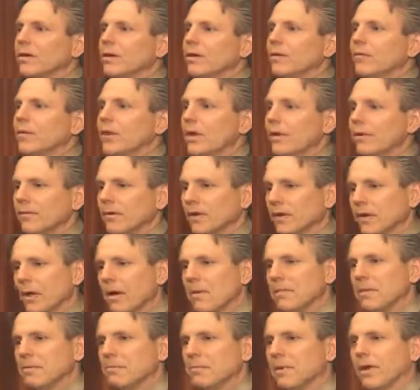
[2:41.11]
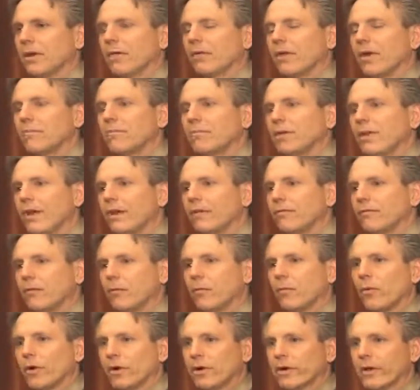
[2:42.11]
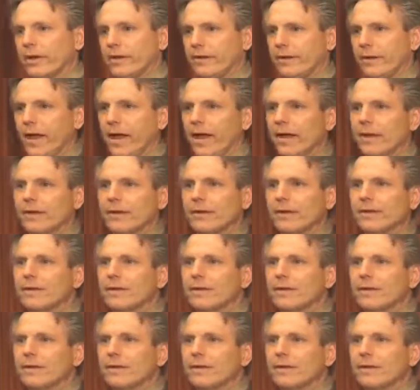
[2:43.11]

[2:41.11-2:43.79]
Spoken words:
And when I would come and pick her up late from work at night,